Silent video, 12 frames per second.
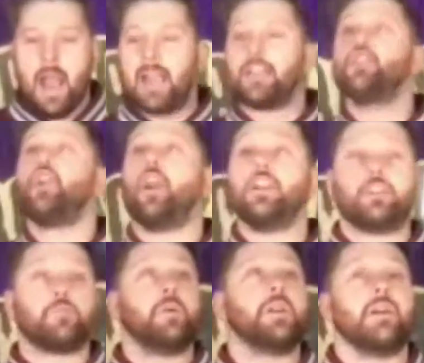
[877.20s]

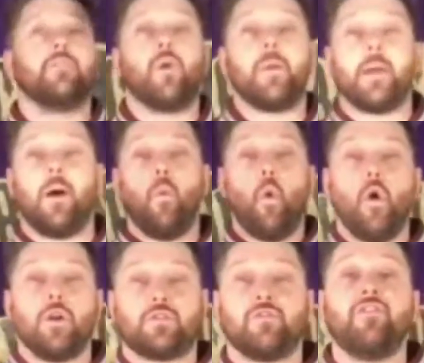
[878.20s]
acknowledgement of when that
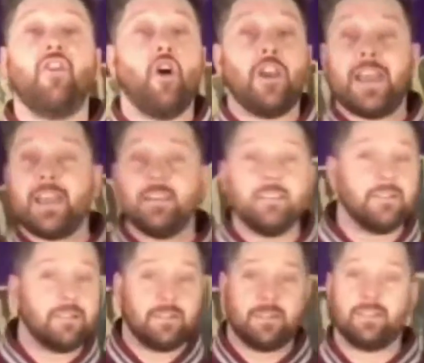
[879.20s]
water's falling.
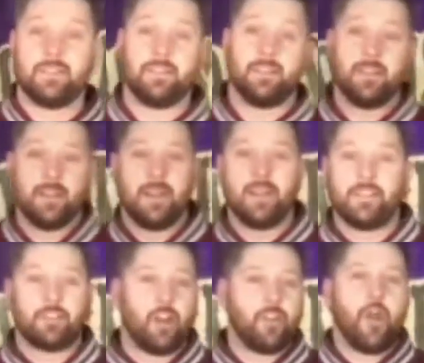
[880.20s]

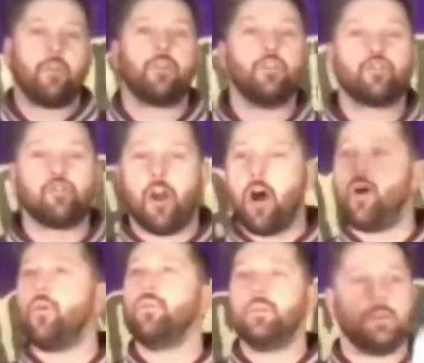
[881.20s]
It's got no
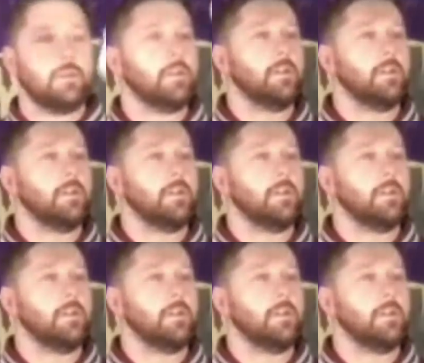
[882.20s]
control.